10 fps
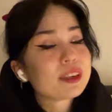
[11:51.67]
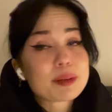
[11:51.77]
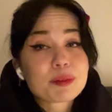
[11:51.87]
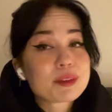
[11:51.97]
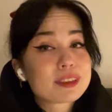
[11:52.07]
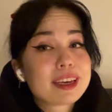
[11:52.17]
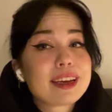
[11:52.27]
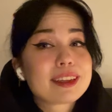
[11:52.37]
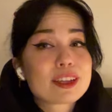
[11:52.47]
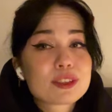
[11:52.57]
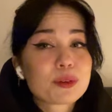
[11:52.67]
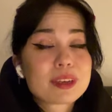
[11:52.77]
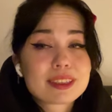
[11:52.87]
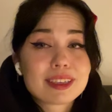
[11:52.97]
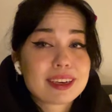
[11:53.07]
And I'm not saying that
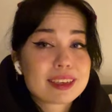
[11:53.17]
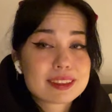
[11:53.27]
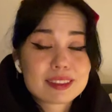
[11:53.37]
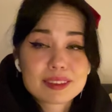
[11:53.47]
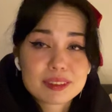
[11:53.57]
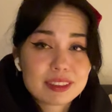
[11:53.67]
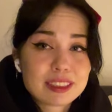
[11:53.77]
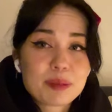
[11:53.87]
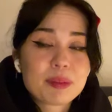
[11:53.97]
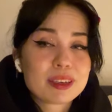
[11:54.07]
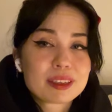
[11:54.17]
stories are similar,